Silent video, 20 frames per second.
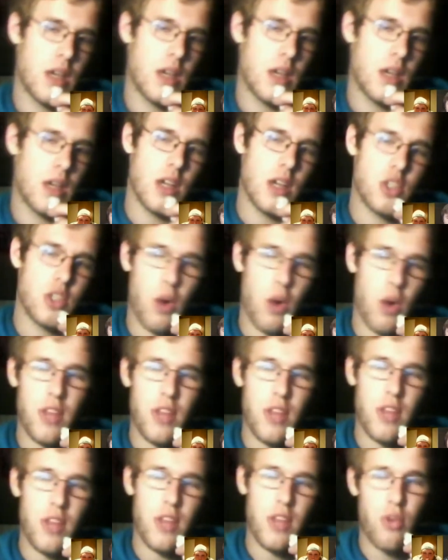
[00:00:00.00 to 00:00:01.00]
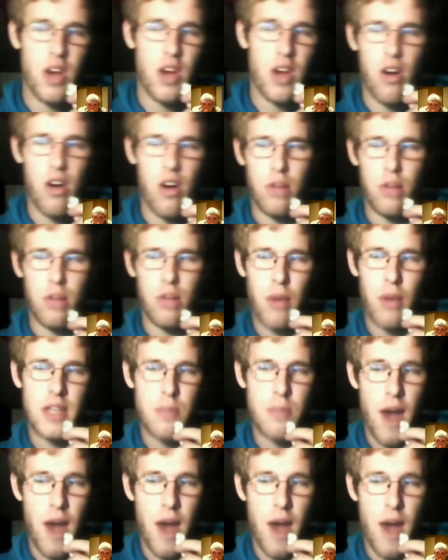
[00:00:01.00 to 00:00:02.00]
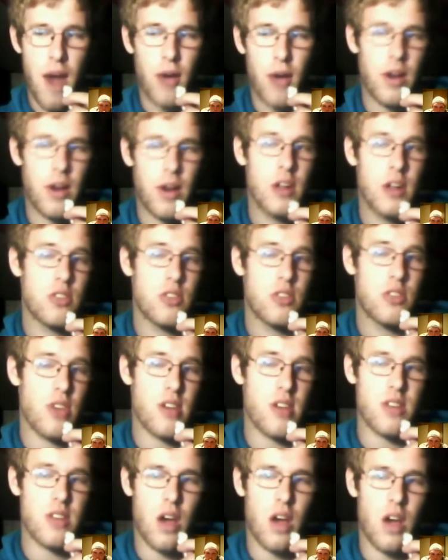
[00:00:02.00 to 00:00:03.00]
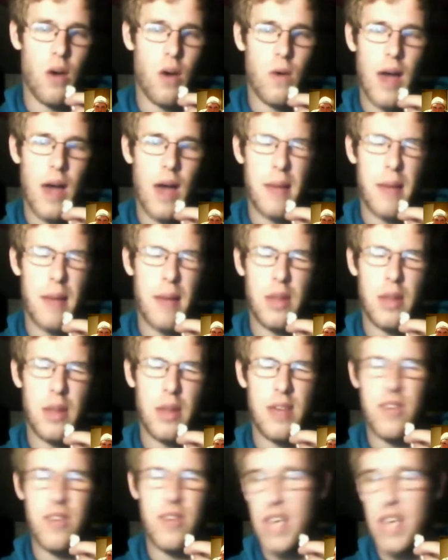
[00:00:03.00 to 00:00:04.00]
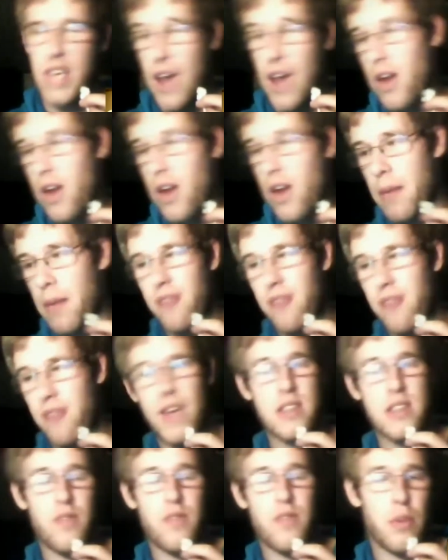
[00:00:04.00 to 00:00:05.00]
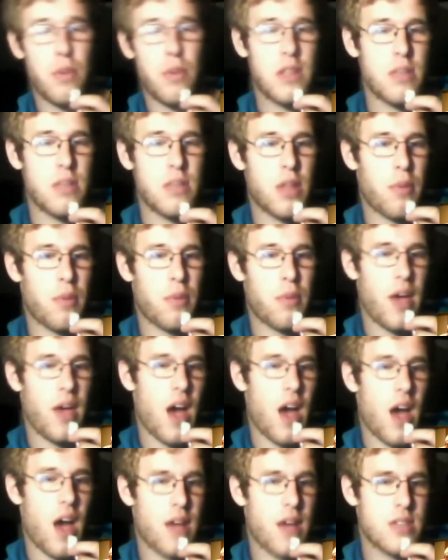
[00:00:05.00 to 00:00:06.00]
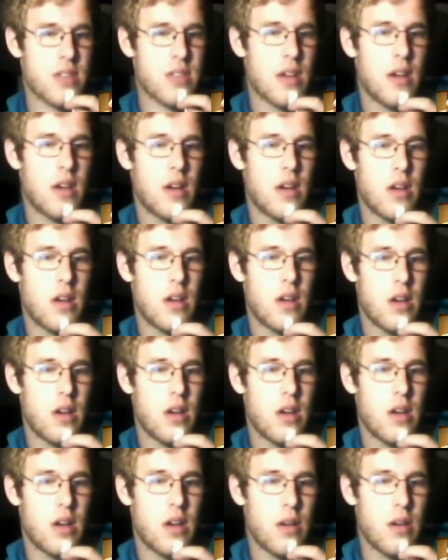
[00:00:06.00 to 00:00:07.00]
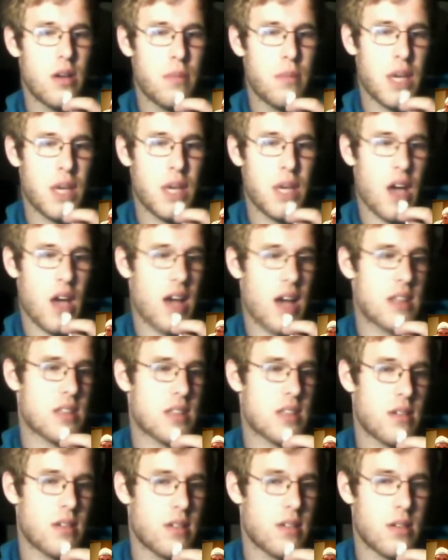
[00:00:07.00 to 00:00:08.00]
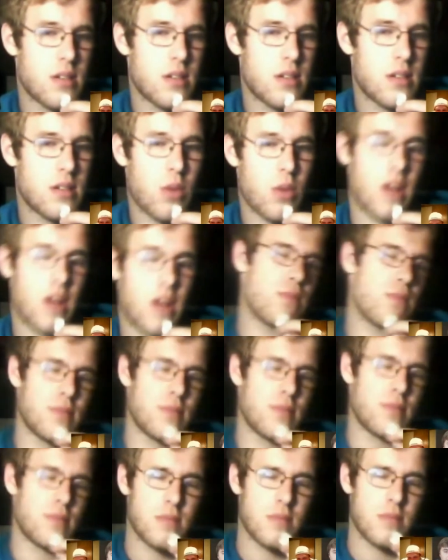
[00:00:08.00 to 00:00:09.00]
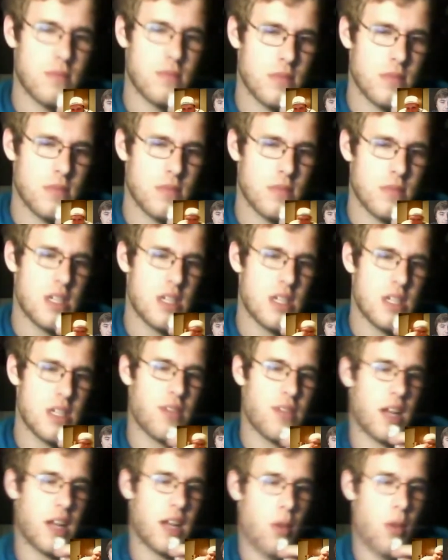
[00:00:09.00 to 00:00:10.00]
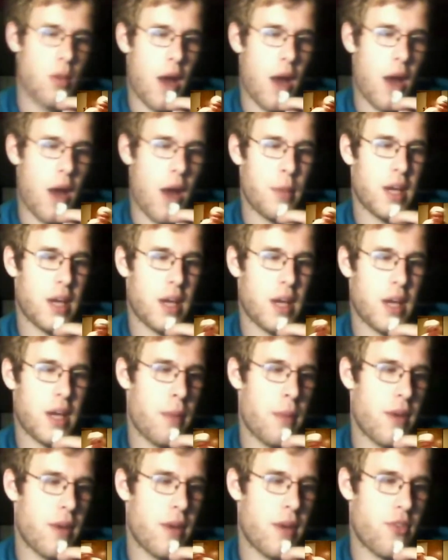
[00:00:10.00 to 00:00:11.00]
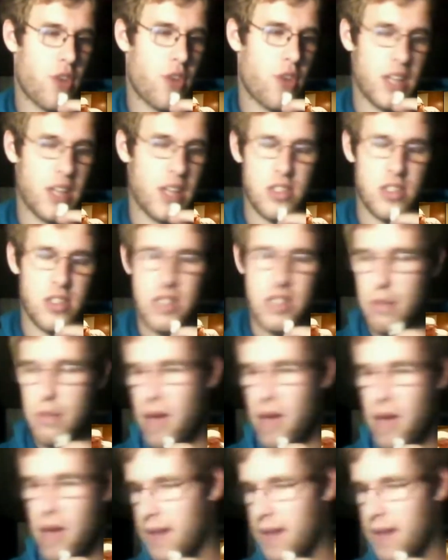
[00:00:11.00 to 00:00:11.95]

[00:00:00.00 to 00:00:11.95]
23-year-old Bryce Brown, 2 years ago, I believe he carried my fantasy football team to the playoffs because, well, Steve King didn't want to pick him up free agency, but